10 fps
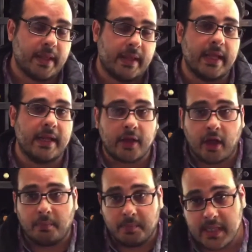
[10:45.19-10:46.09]
end all
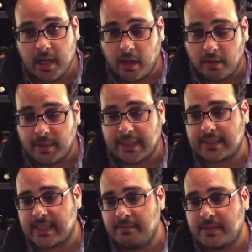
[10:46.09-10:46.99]
be all, but at the
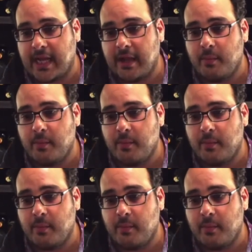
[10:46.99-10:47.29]
same time,